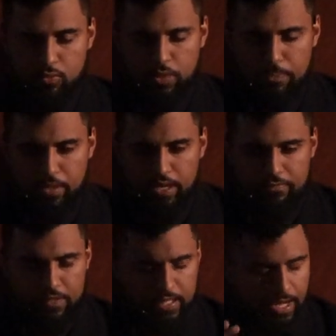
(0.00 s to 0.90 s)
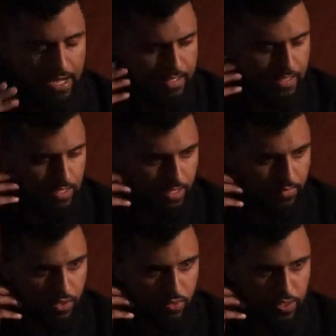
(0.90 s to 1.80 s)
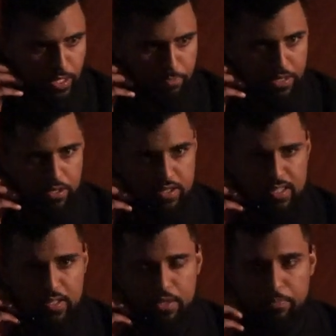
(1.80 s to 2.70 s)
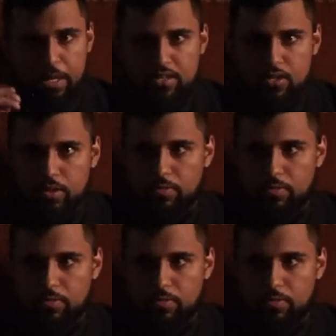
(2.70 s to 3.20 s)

and we pray for the hastening of the reappearance of the master